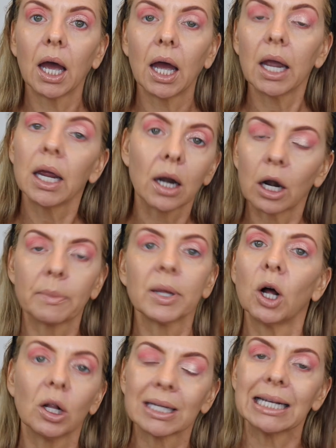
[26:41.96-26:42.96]
It ought to be
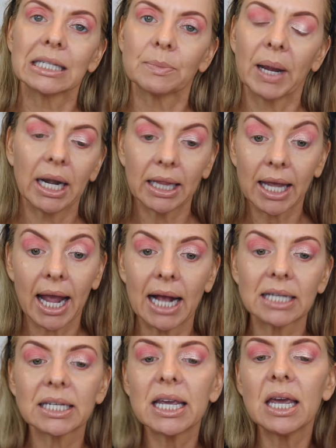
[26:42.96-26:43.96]
called It's a Pain in the
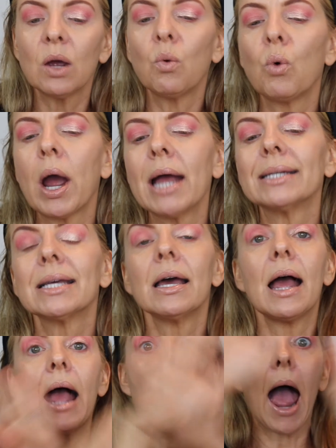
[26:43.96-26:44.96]
Ass. It went
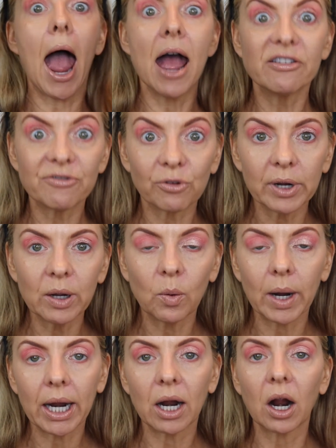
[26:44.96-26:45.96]

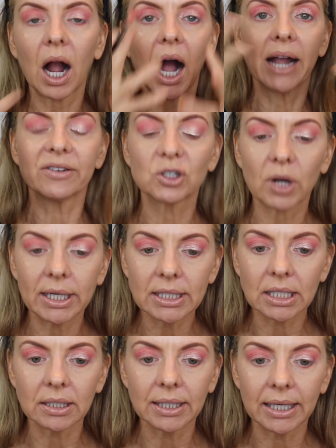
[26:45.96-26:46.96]
everywhere. I tried to
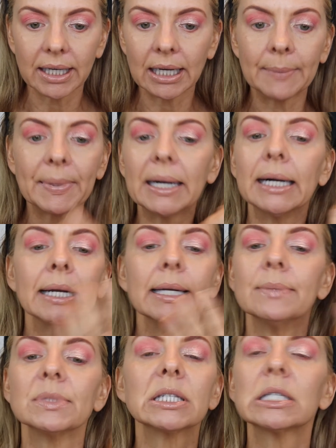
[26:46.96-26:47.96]
clean it up. I
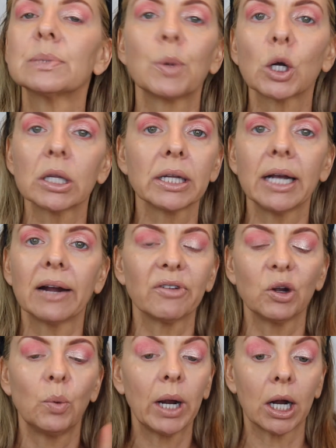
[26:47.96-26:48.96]
am sparkly
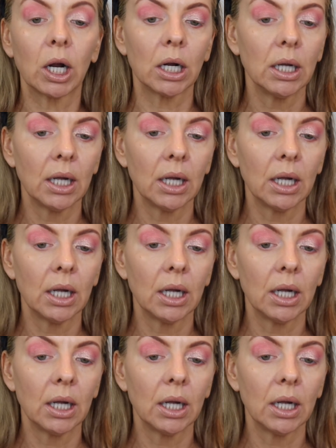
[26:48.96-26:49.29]
everywhere.